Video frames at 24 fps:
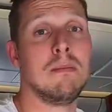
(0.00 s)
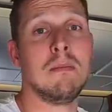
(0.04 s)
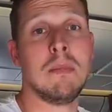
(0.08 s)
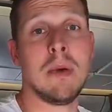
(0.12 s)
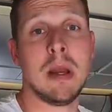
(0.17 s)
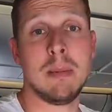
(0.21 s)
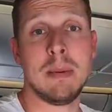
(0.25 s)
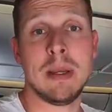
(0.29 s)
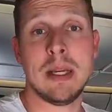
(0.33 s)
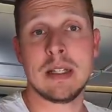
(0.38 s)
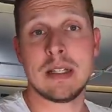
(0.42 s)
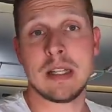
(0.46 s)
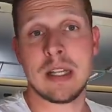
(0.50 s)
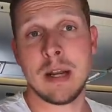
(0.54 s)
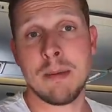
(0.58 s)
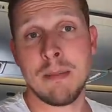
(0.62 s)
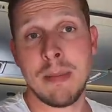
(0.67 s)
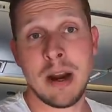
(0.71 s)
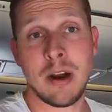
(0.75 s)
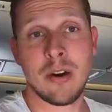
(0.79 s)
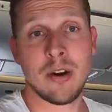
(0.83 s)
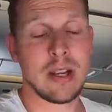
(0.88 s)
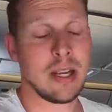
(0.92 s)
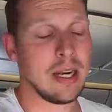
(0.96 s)
Maybe it's an
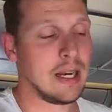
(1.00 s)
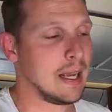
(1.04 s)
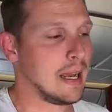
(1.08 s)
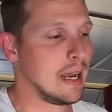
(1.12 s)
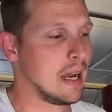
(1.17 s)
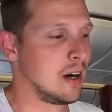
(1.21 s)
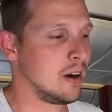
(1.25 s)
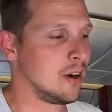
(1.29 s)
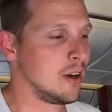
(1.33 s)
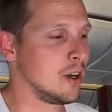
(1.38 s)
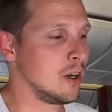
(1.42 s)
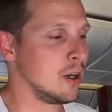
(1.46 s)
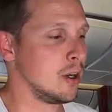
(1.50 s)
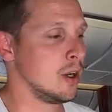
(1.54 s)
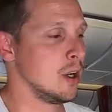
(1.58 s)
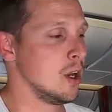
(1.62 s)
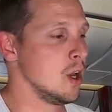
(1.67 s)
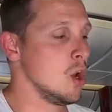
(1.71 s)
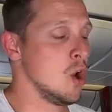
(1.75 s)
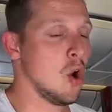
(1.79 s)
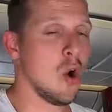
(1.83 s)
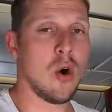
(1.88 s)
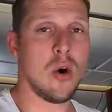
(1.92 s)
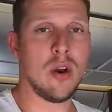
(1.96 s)
American carrier
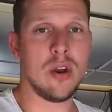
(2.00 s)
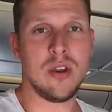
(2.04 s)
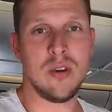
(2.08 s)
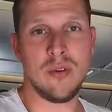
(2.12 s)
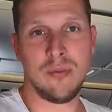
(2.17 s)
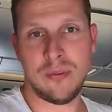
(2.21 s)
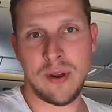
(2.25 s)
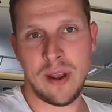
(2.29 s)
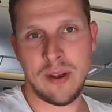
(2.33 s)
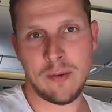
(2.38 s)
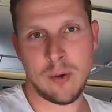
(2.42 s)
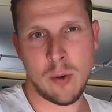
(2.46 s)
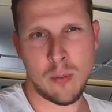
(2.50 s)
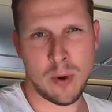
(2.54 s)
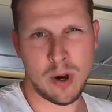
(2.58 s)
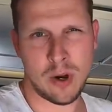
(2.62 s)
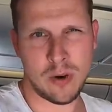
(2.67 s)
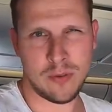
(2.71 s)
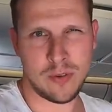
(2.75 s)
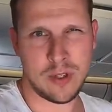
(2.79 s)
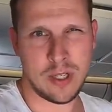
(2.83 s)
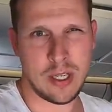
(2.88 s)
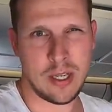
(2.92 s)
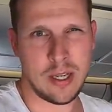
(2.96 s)
or you favor one
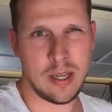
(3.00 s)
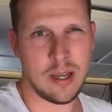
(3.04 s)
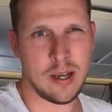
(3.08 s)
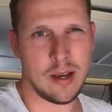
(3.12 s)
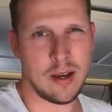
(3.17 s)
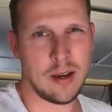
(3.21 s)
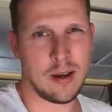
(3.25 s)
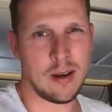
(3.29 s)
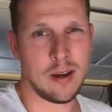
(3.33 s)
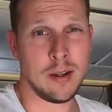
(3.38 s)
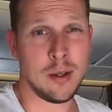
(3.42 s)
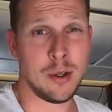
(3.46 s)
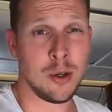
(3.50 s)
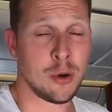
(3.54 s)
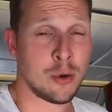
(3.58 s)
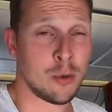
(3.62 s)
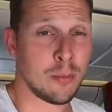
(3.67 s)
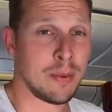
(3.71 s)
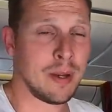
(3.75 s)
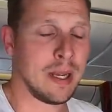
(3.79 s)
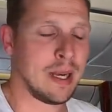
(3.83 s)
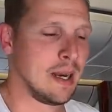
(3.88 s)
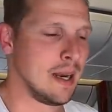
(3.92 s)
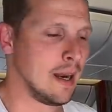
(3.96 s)
of the
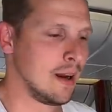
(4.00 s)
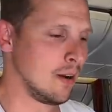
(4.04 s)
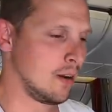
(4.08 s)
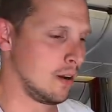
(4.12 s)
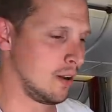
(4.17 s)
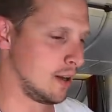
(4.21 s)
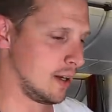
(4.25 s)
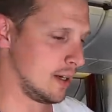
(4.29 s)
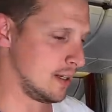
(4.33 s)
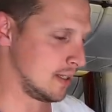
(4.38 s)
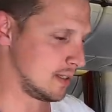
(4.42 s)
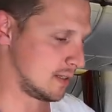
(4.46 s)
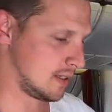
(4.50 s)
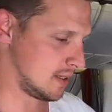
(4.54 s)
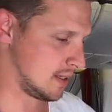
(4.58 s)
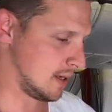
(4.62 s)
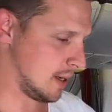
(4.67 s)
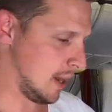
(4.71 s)
European airlines.